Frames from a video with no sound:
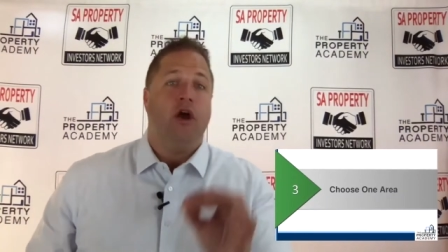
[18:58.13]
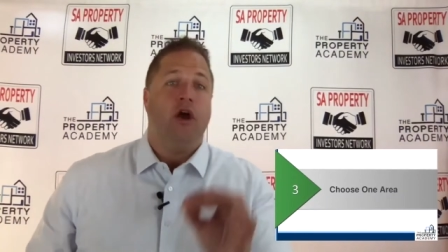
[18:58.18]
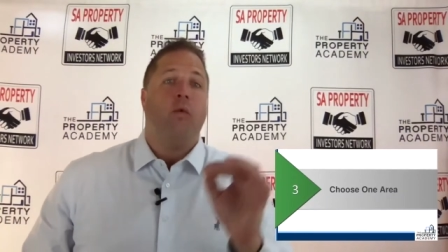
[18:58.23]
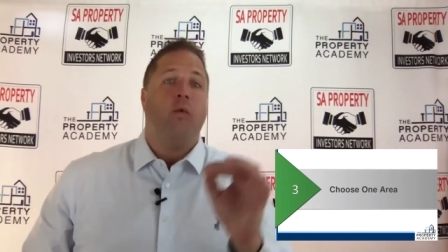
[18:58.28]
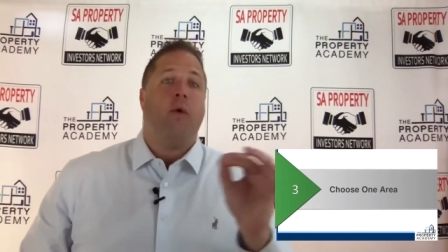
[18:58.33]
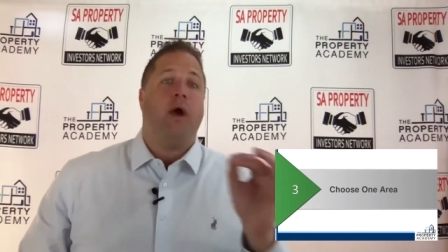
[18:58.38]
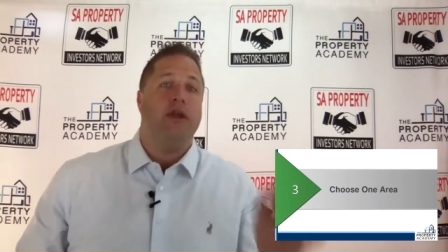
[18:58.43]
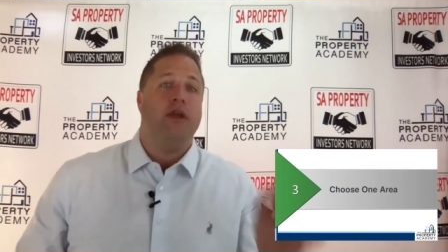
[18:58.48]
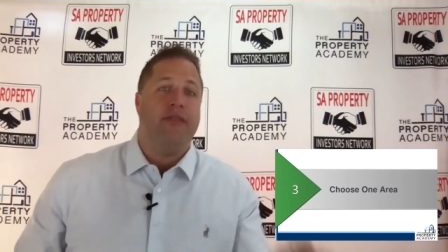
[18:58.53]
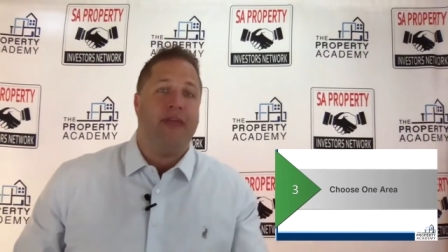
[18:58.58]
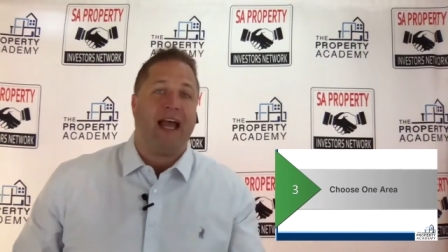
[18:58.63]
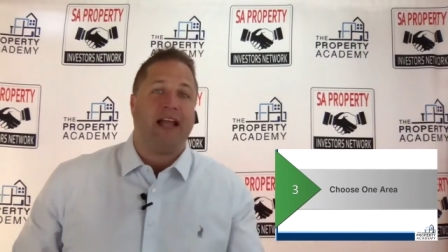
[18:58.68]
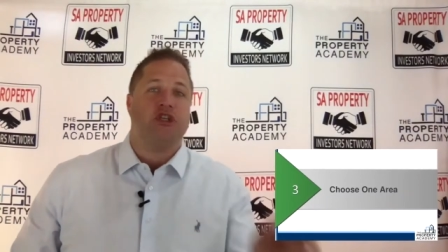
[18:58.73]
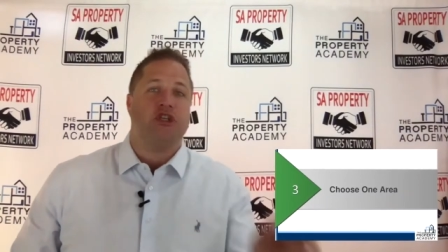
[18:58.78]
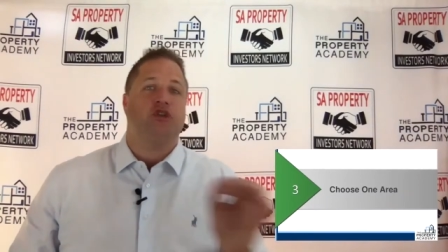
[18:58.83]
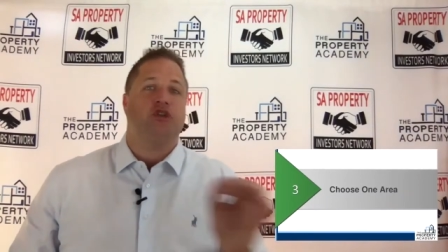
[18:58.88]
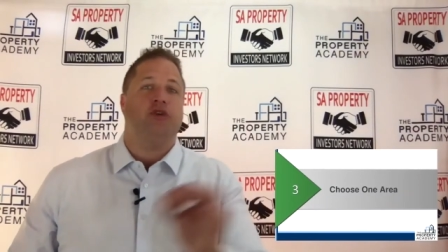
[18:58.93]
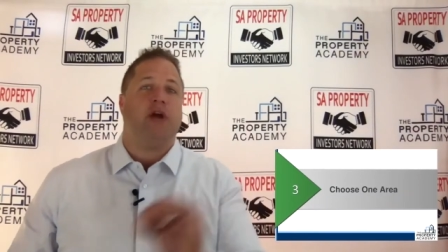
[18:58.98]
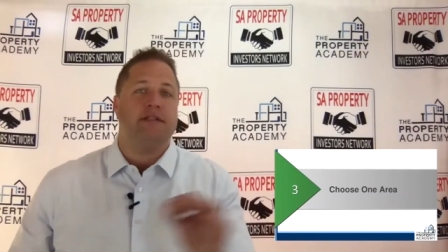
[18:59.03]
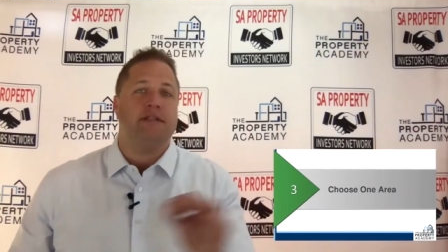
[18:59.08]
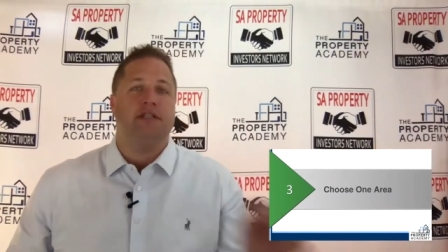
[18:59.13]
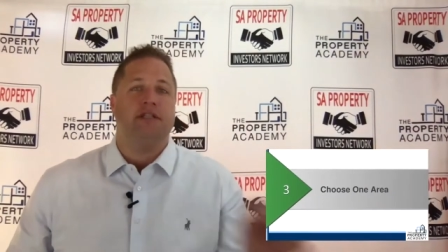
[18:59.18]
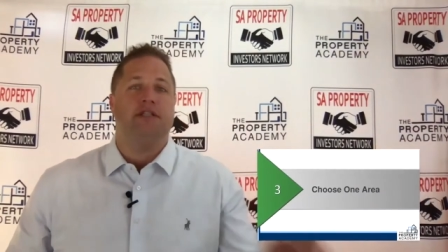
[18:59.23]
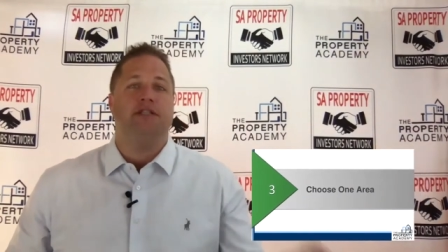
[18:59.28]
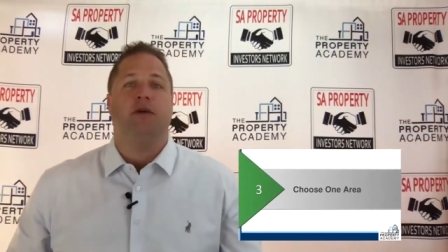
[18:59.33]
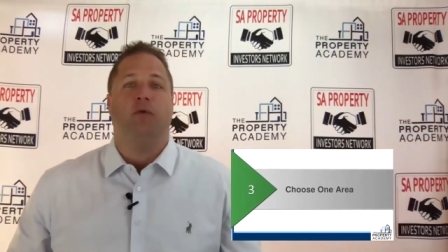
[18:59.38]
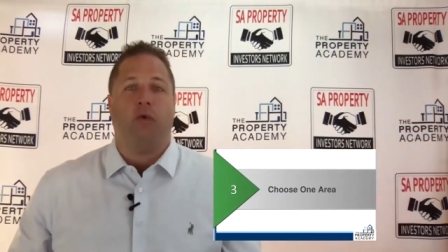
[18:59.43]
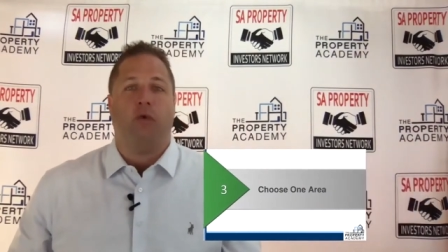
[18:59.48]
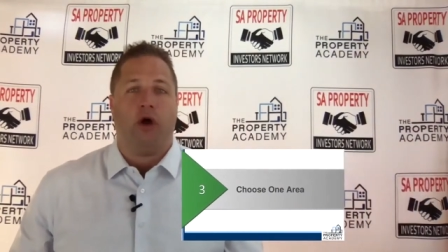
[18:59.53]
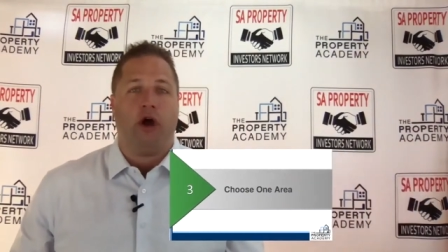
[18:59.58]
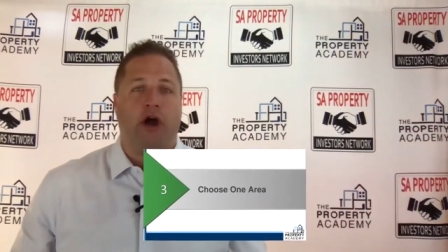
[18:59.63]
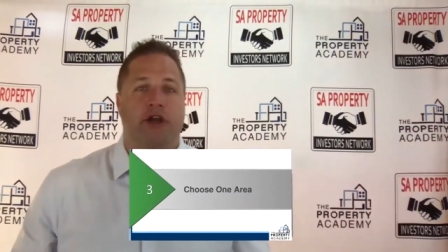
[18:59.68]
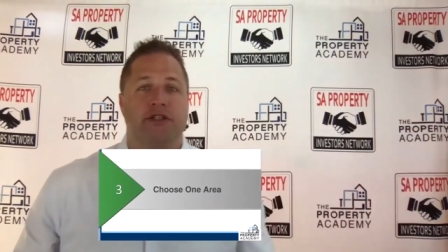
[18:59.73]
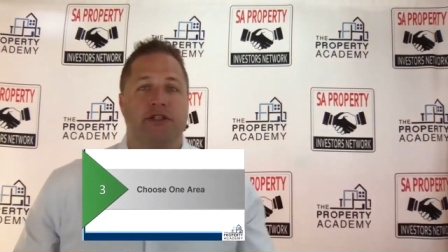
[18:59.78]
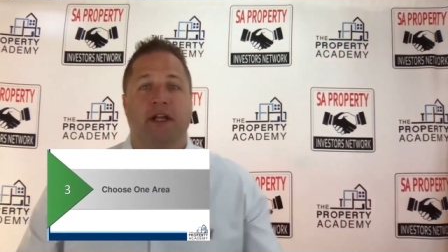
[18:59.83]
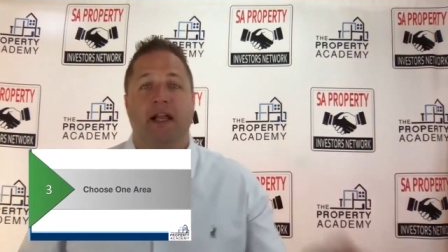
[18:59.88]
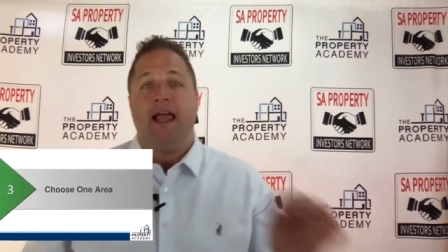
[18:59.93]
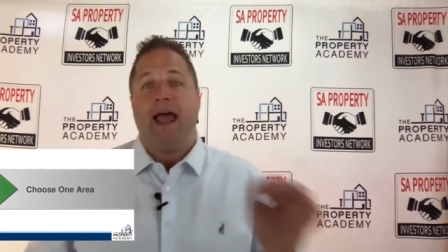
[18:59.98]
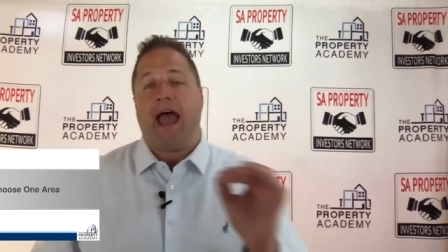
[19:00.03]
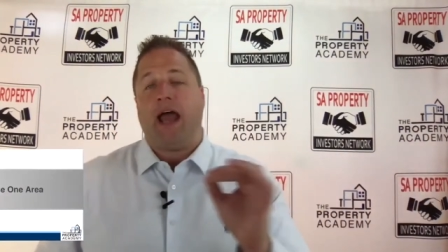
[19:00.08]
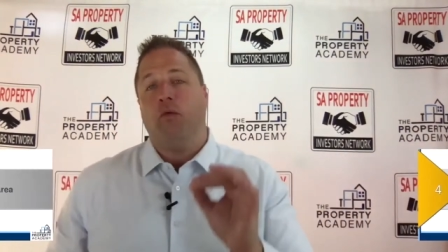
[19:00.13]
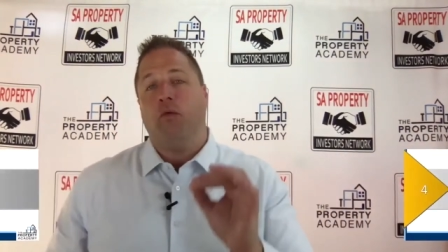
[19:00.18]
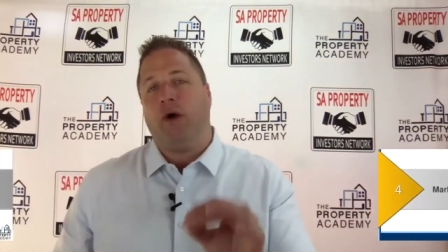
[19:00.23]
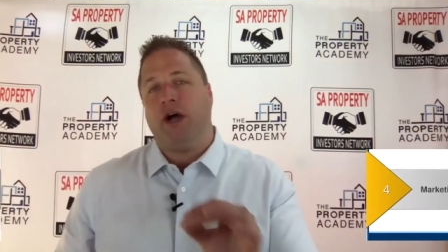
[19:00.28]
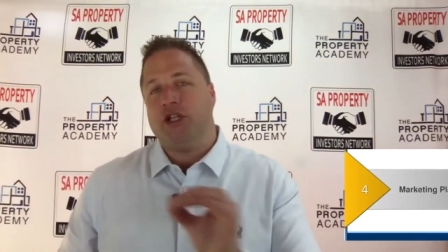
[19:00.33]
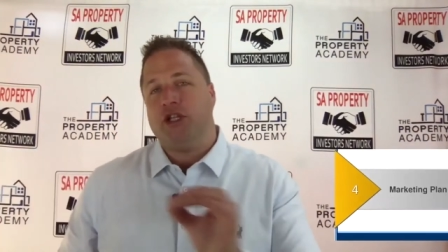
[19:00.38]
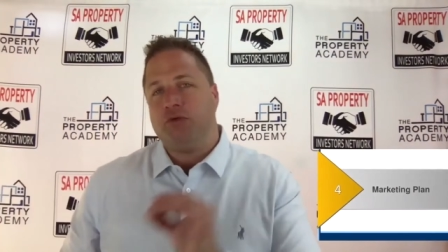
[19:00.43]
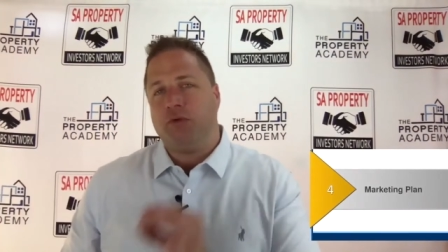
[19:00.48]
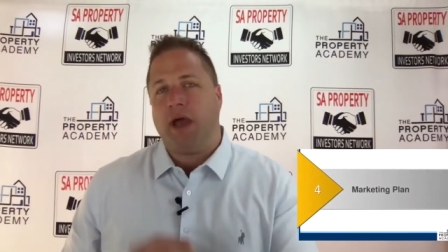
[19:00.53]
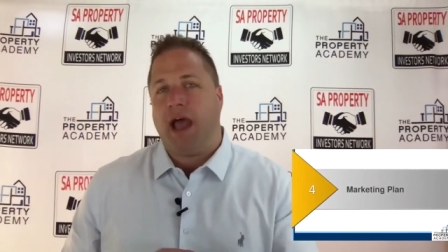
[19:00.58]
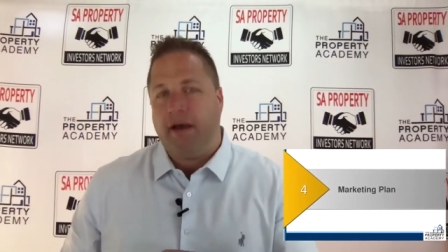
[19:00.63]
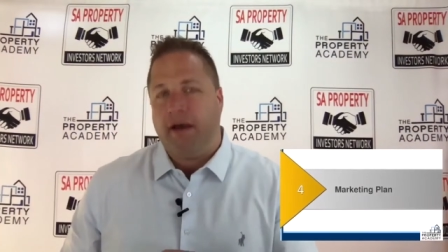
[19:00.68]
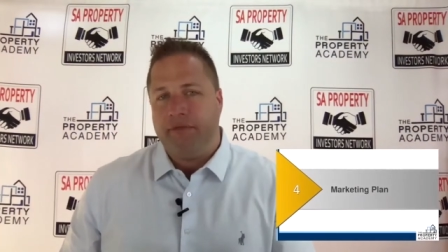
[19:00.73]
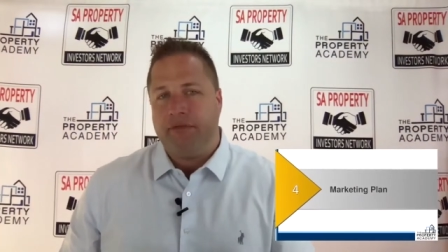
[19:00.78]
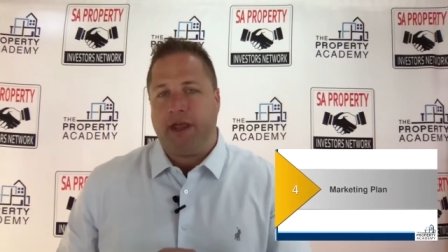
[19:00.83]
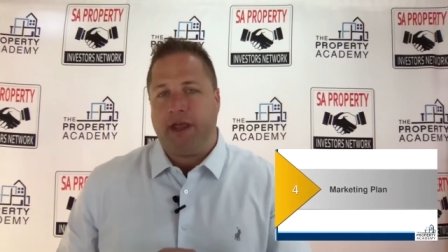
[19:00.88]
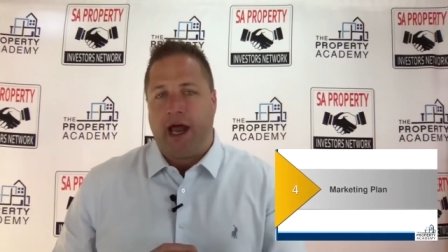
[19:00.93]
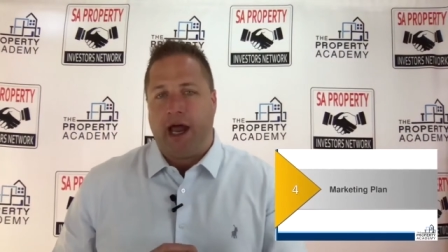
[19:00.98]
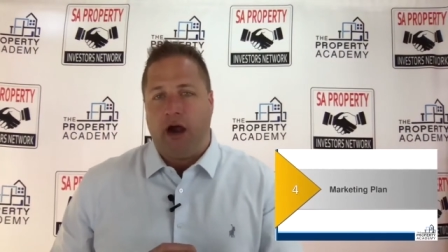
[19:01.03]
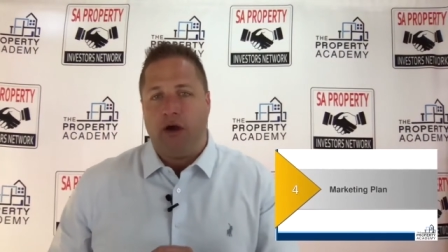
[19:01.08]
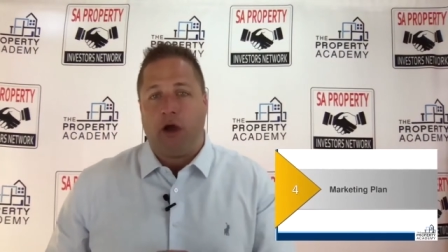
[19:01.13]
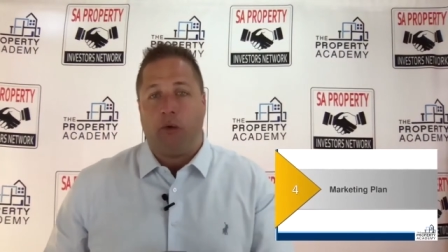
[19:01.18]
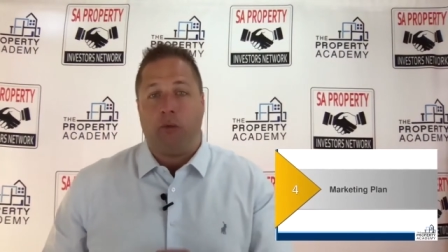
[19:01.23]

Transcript: where that strategy works. And once we have the area,